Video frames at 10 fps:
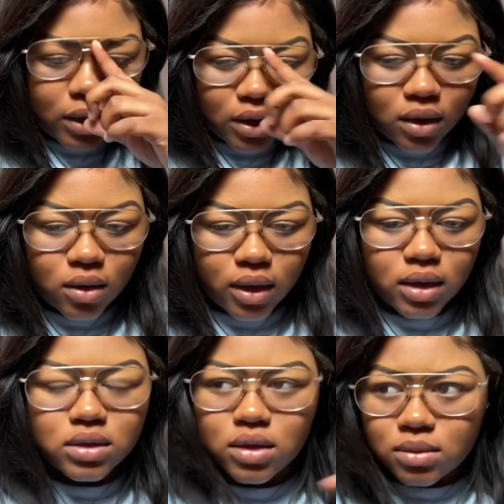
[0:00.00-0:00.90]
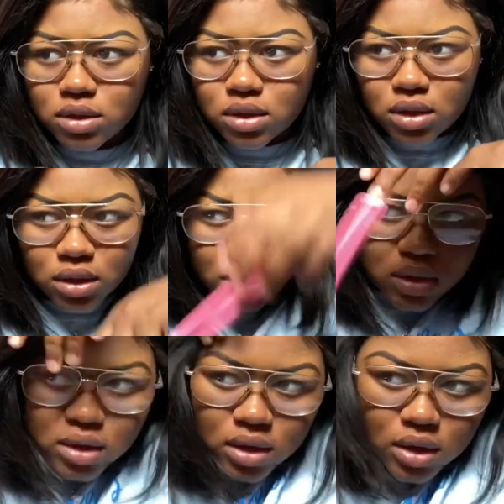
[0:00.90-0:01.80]
Okay, so I'm just gonna
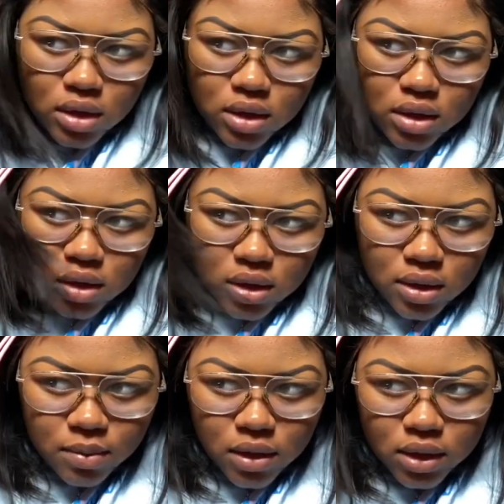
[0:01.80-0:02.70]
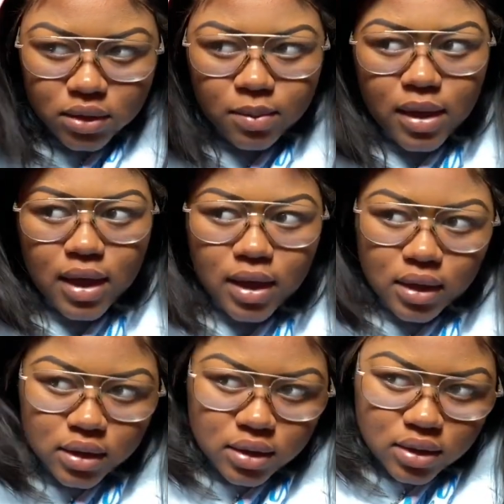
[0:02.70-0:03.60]
clip this
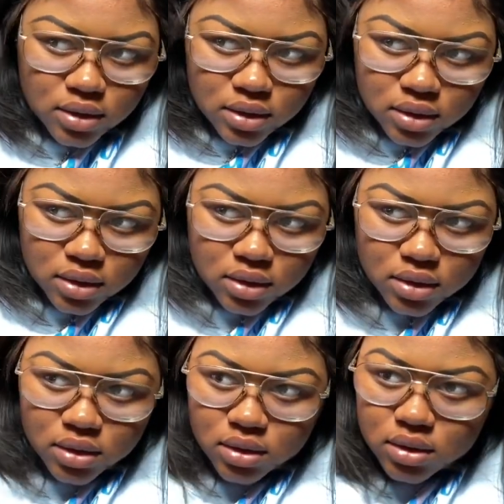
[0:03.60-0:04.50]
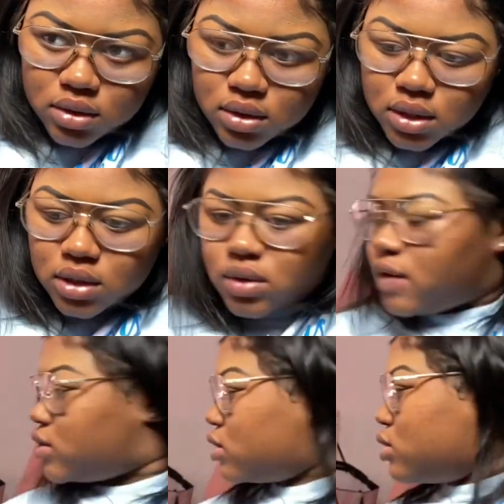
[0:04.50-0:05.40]
back, cause I do have
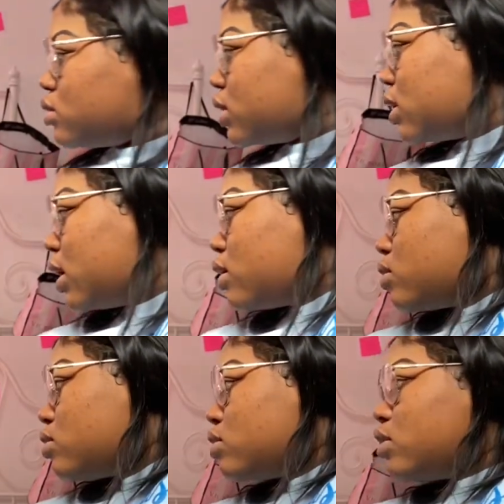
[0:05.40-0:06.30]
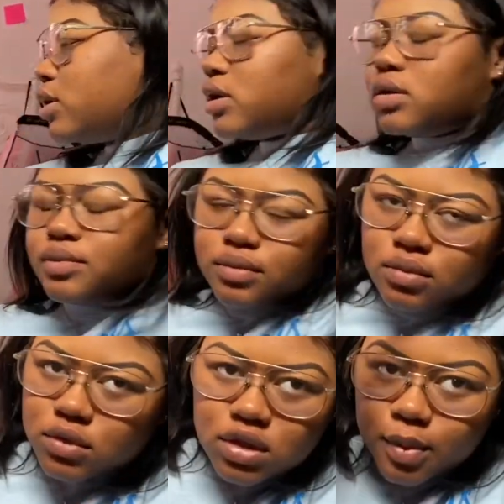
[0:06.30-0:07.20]
to glue it down or
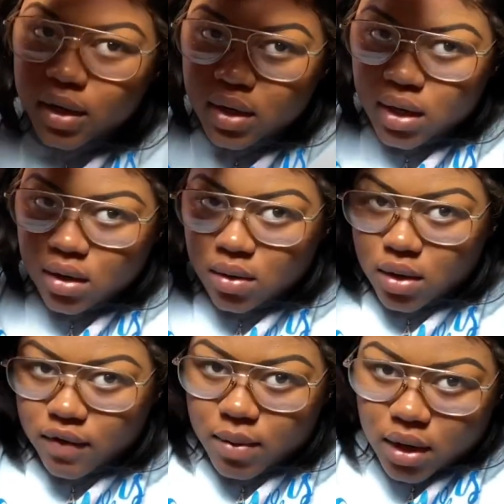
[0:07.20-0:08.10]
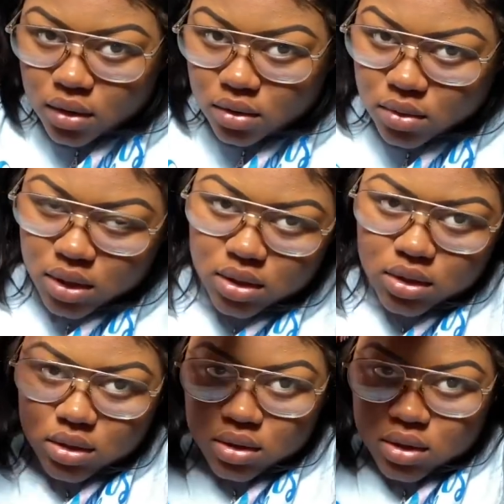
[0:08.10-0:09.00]
spray it down or whatever. I'm not gluing it
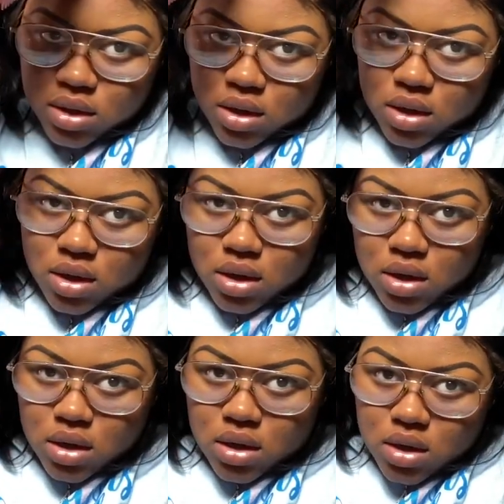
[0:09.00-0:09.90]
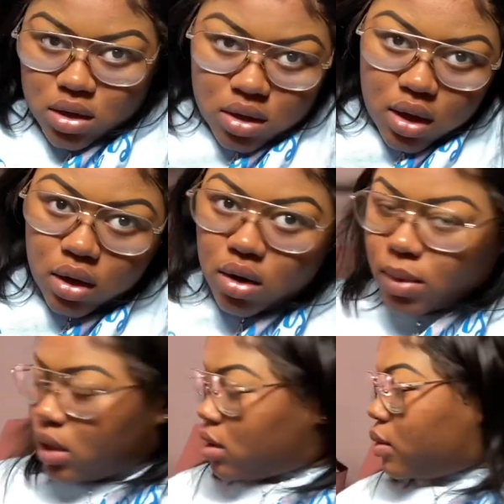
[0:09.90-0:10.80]
cause I know I'm
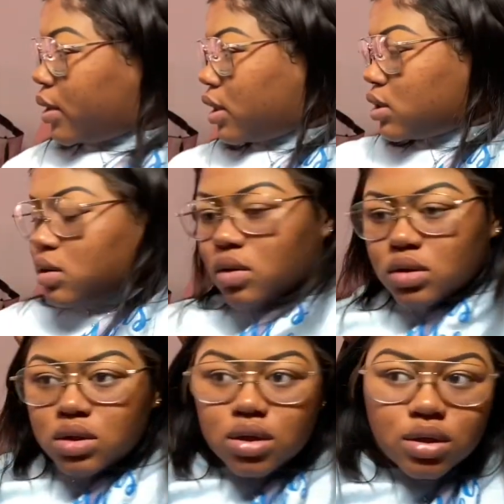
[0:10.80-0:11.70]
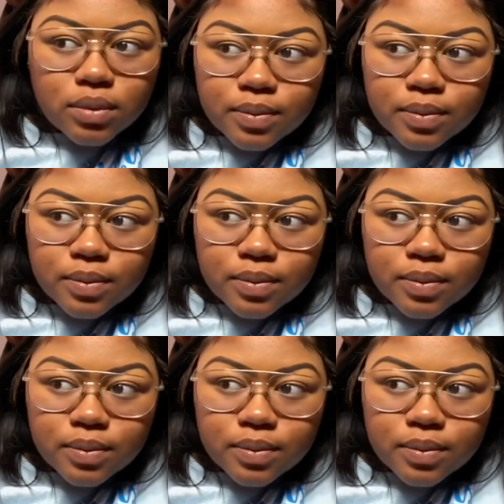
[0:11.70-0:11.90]
not gonna wear this long term.